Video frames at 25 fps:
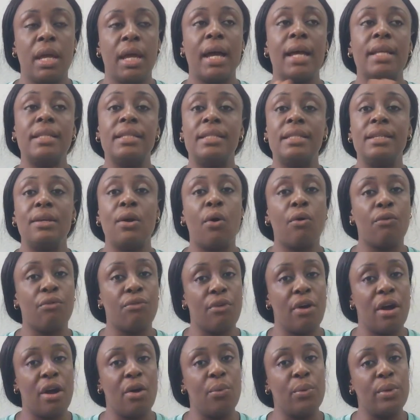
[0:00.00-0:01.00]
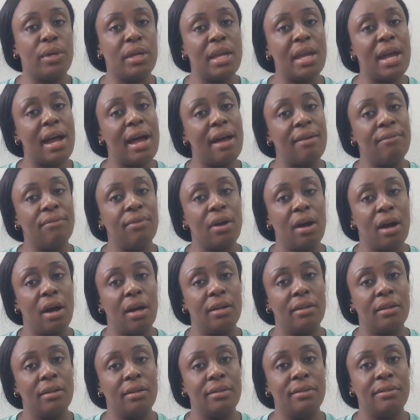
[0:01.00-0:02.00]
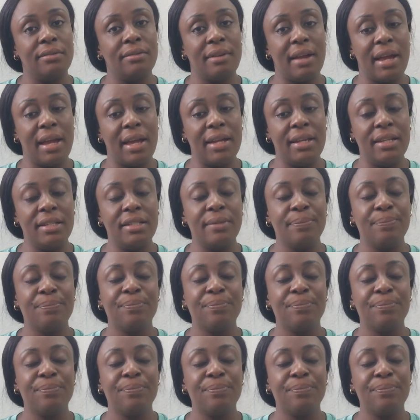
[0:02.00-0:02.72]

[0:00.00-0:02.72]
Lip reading: and see how far we have gotten, right?